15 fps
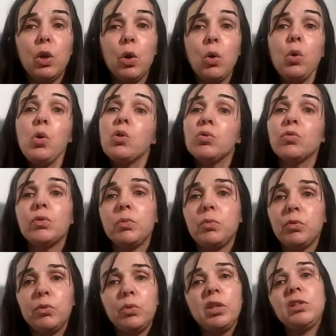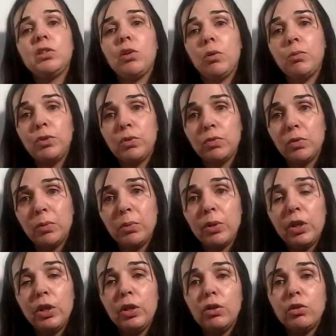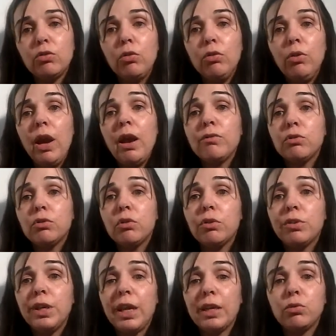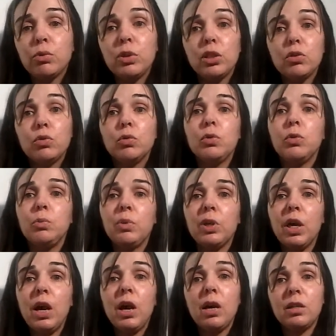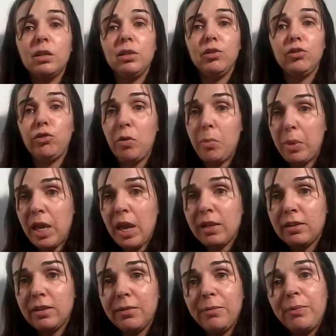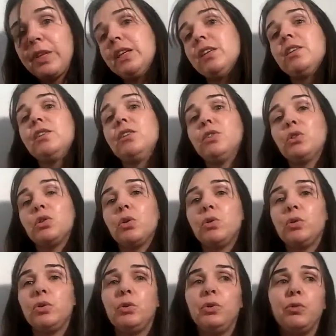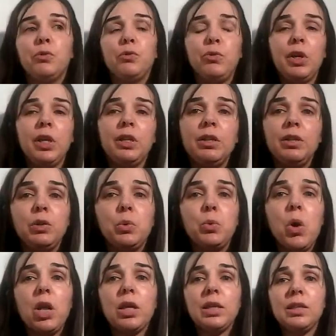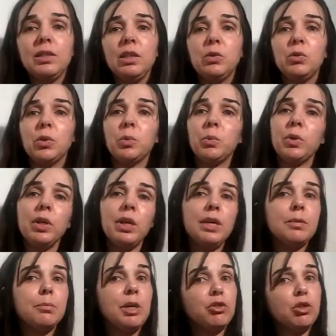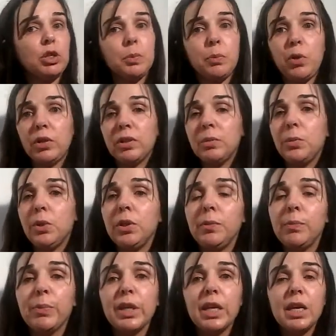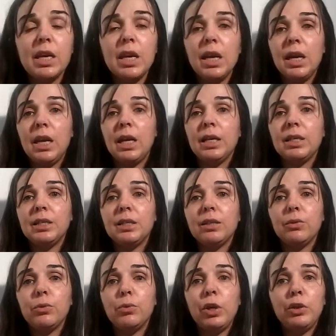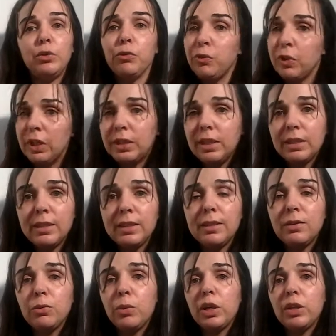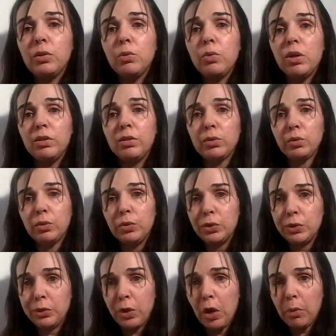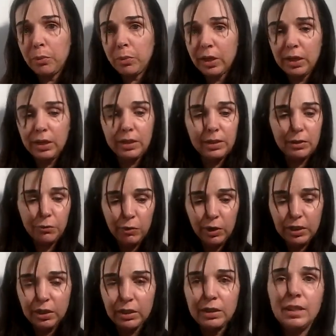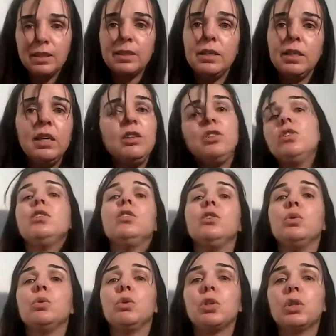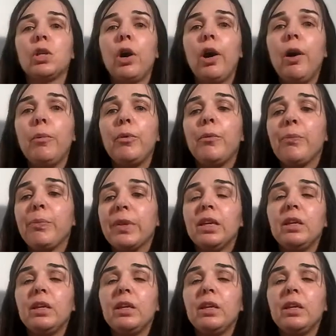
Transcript: whole group will stop the group. So you have to connect with the group heart GPS. So you walk as a group as much as possible, and when you feel this is where you want to stop as a final destination, you stop.